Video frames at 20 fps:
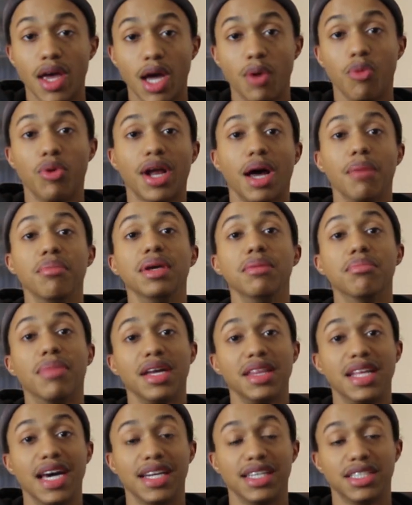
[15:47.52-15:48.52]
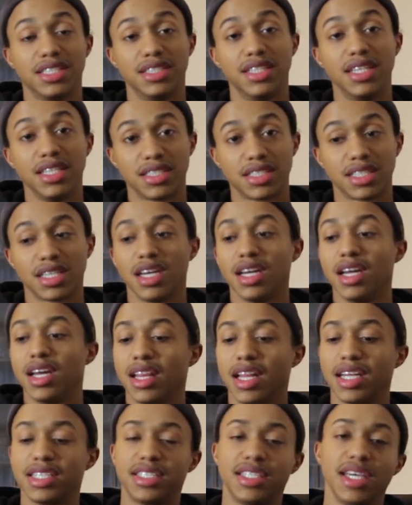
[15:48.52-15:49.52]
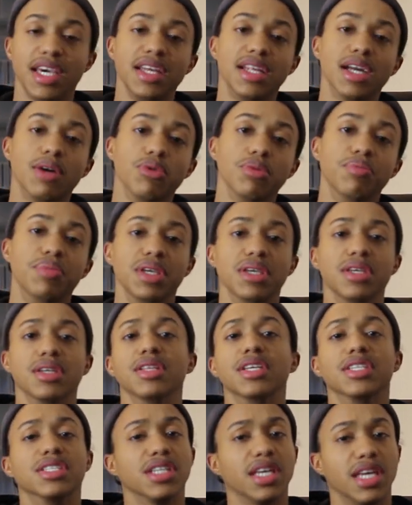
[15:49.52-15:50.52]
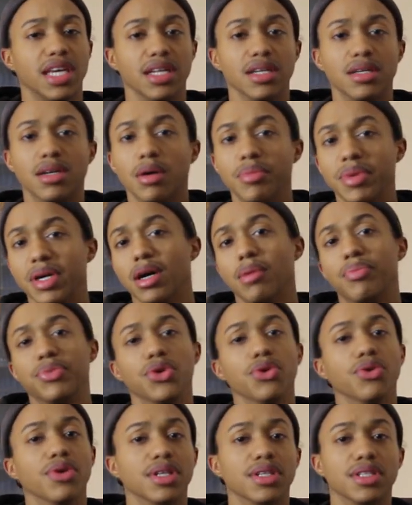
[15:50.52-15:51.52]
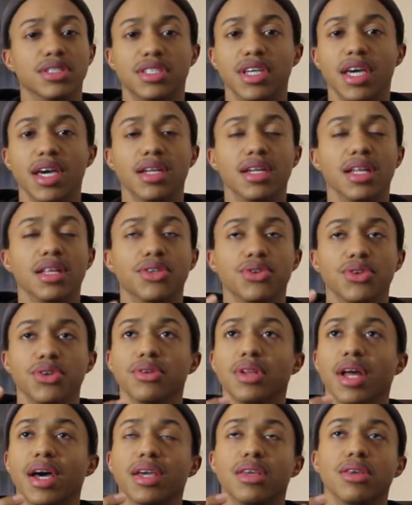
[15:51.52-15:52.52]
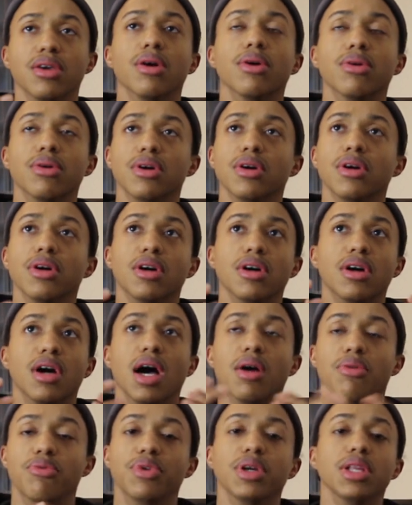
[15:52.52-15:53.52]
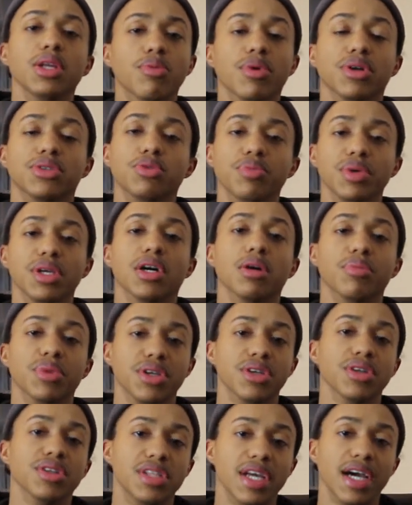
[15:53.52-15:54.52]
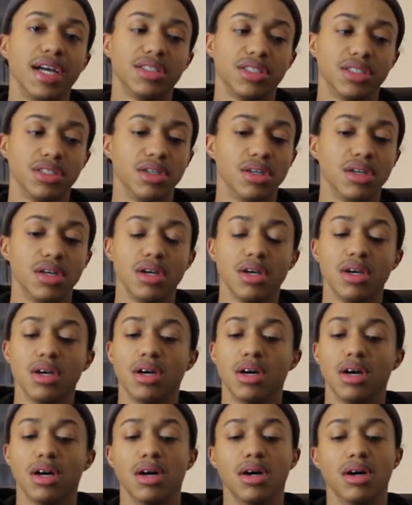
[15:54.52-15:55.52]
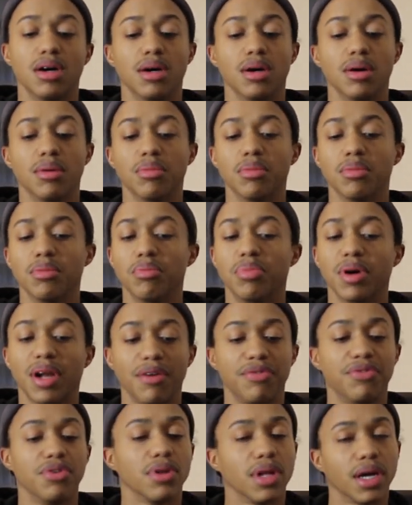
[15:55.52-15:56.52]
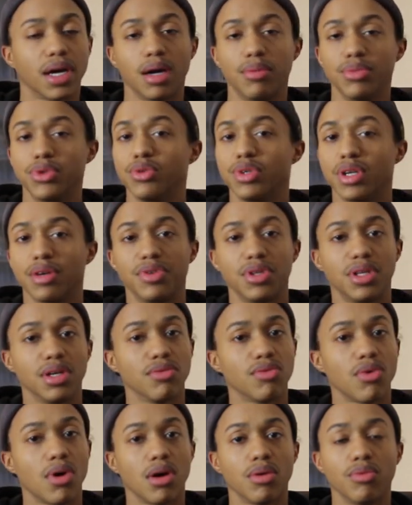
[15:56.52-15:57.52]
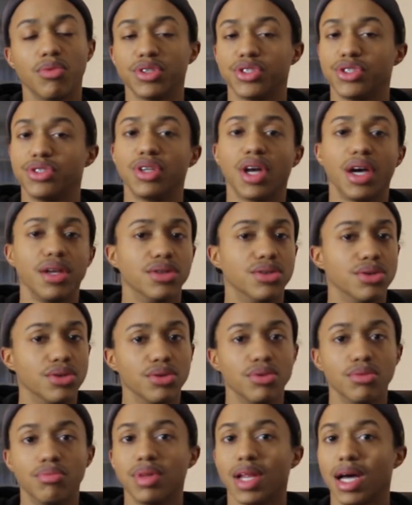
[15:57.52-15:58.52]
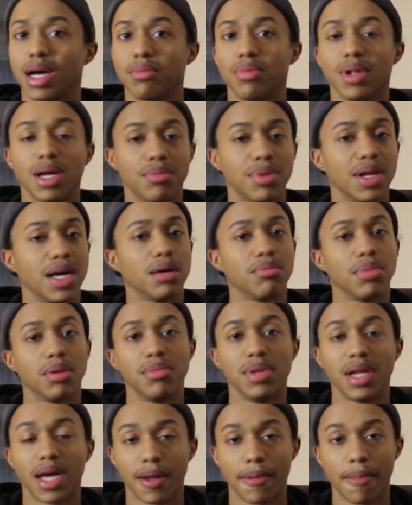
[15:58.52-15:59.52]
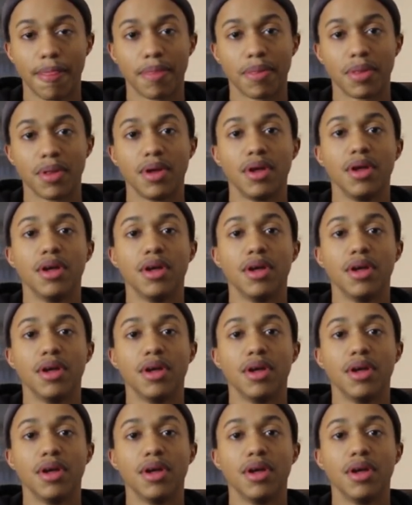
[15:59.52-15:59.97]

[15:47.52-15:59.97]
And what I mean by that is this. Let's say there would be this kid coming up to you and saying to you like, yo, I really want to become a good dancer, um, but I feel like I'm doing everything wrong. What should I do? Blah, blah, blah, blah.